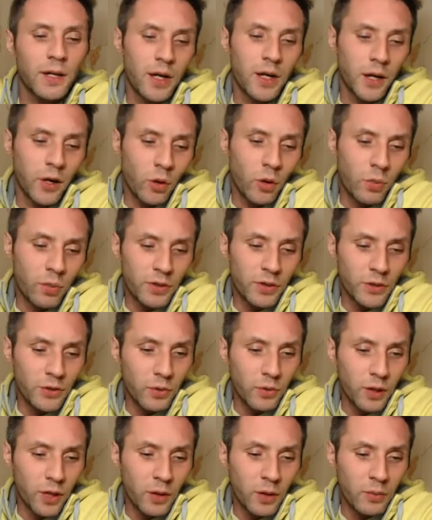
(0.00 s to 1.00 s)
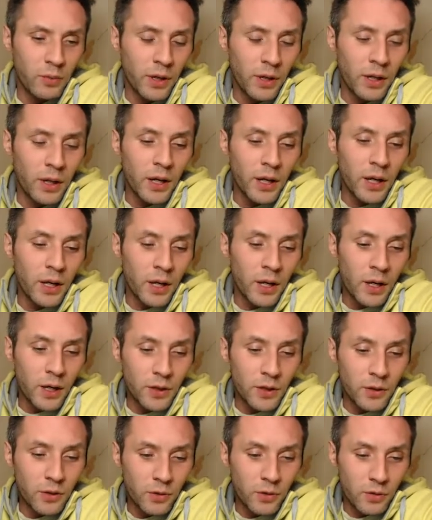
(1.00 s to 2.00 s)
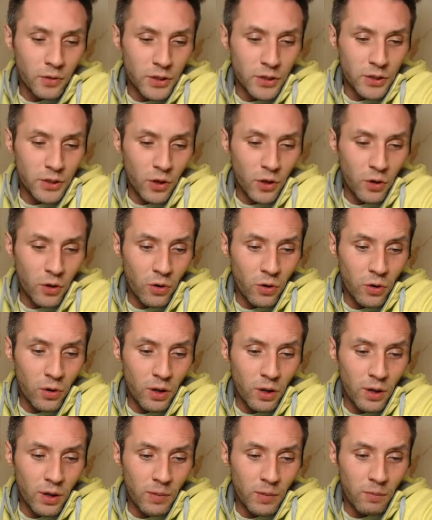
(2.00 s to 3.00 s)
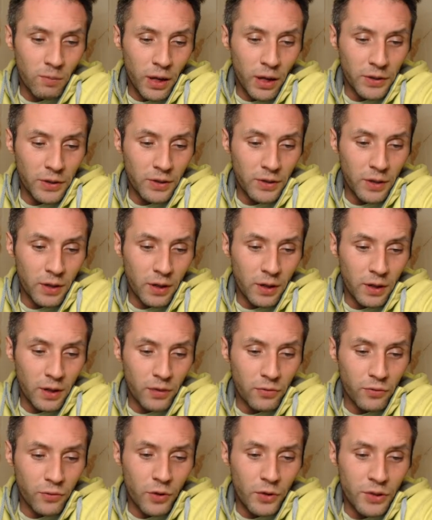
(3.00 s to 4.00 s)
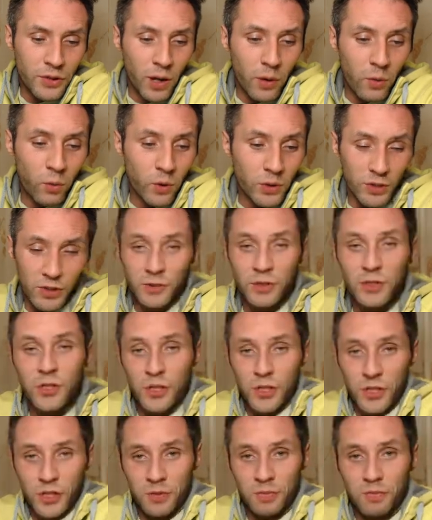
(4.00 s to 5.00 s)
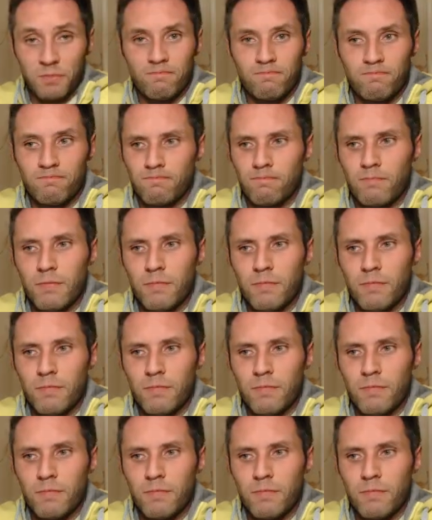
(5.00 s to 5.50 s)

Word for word: I hope this will help you. So, uh, but uh, of course, I wasn't just